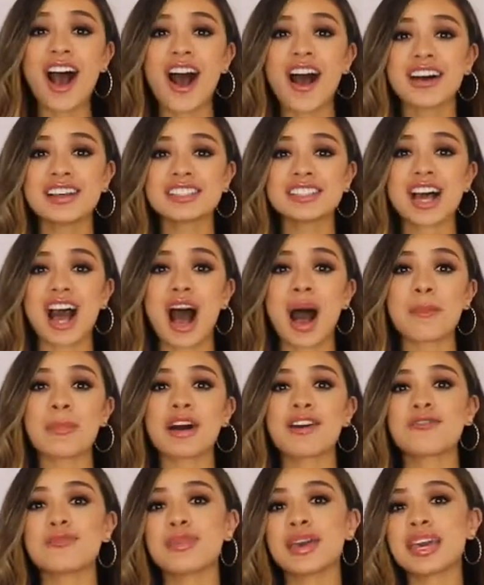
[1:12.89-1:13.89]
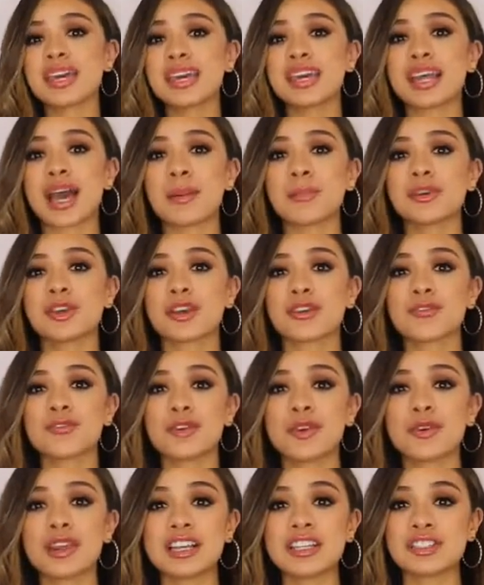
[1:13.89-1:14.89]
on top of picking up your
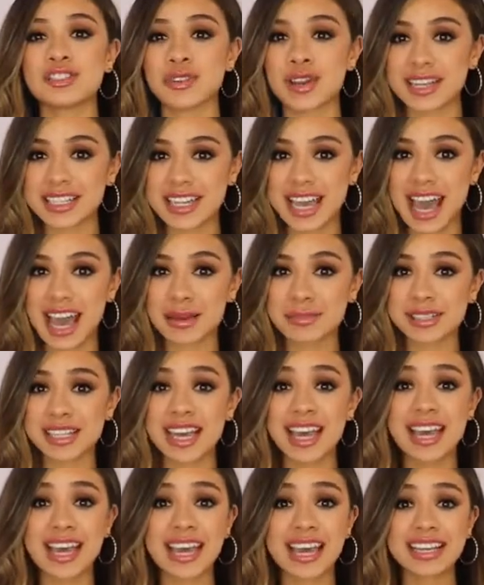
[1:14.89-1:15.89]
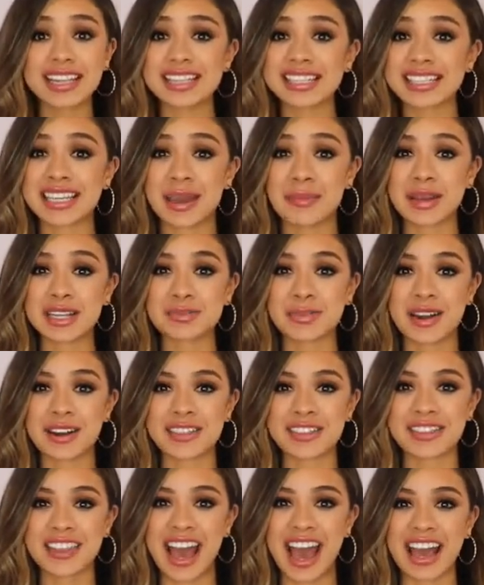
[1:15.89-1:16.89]
food and drink tabs. It doesn't get much
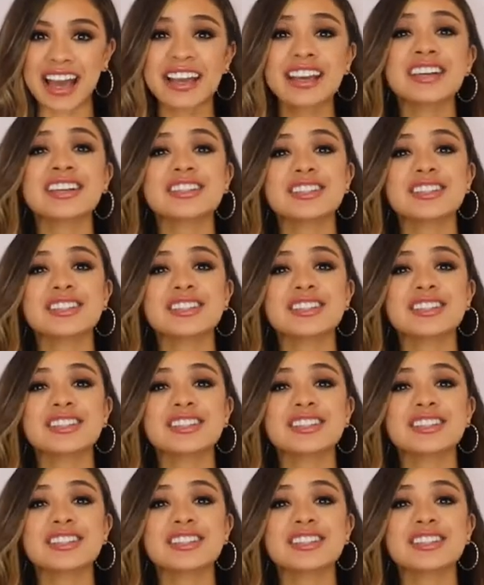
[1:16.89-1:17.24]
better than that.